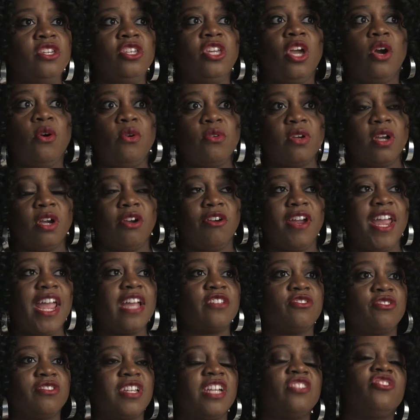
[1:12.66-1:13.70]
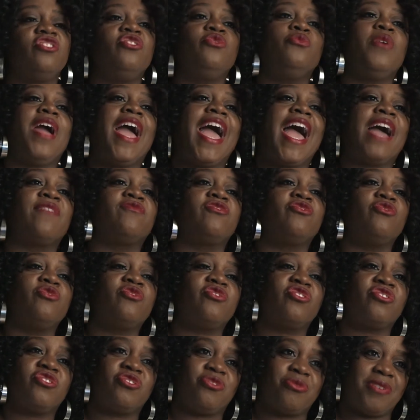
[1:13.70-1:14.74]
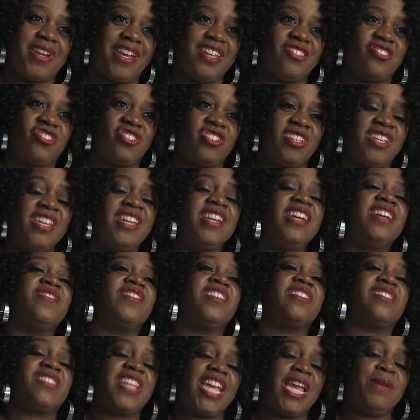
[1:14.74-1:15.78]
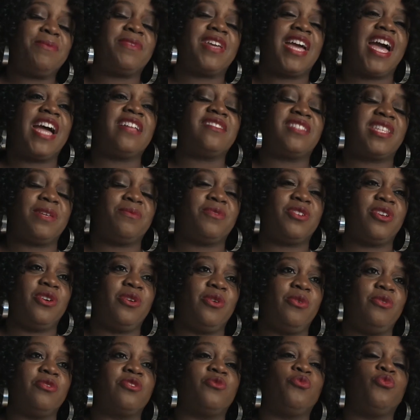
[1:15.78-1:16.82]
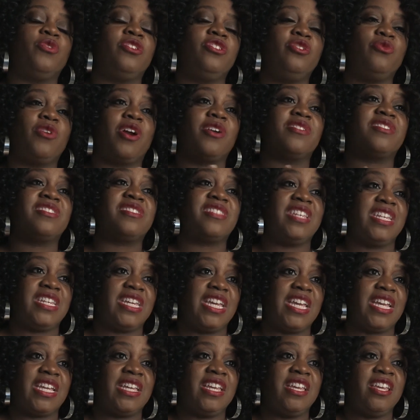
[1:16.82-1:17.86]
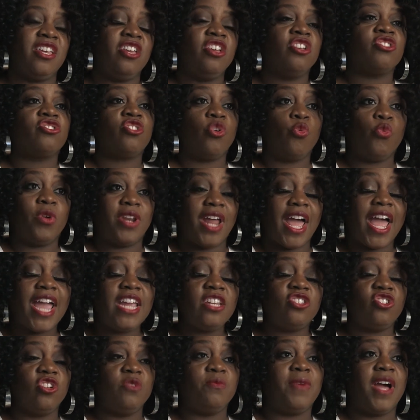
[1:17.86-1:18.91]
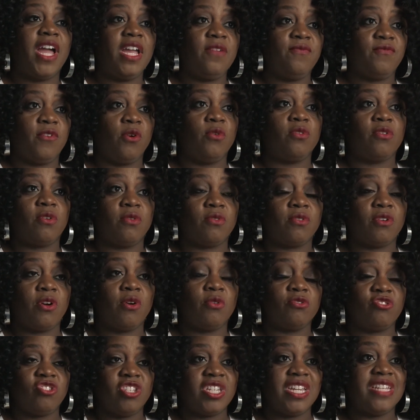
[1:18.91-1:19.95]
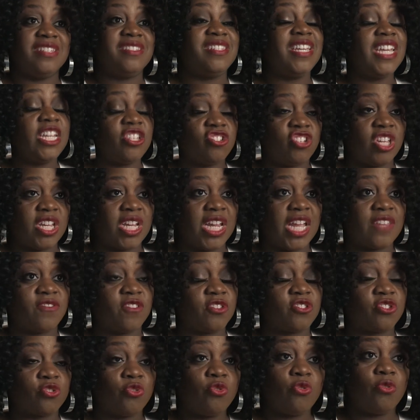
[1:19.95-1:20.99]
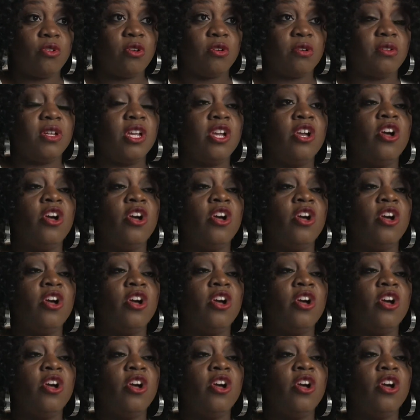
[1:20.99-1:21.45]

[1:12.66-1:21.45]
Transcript: yoga or exercise, you have to stretch. The same concept goes when you are singing. So when I do my vocal coaching and teaching at the school,